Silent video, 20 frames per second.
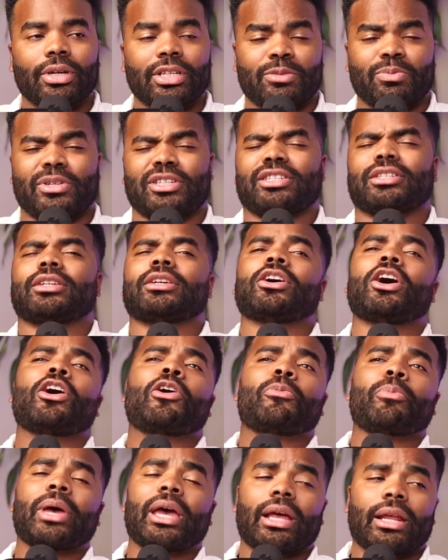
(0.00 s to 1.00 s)
especially,
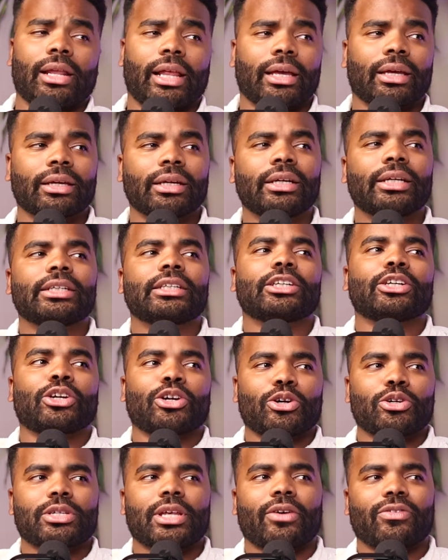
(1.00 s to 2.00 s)
oh man, like
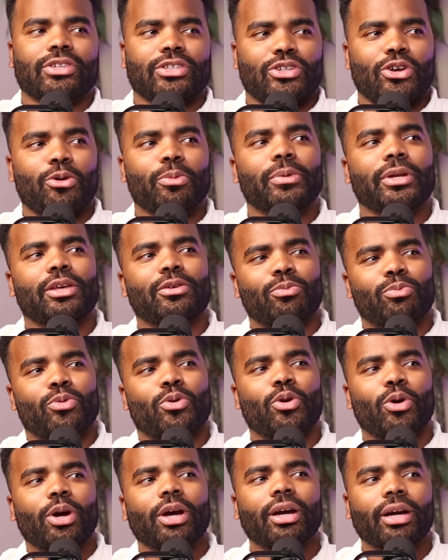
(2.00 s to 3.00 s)
girls have so many
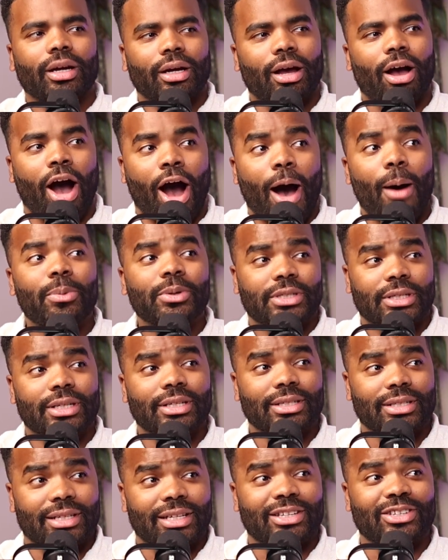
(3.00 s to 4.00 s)
more
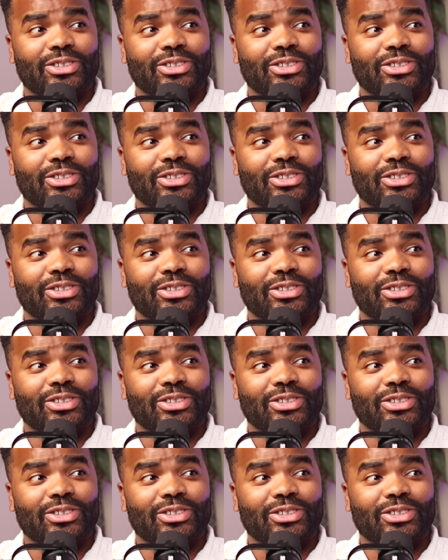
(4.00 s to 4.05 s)
options than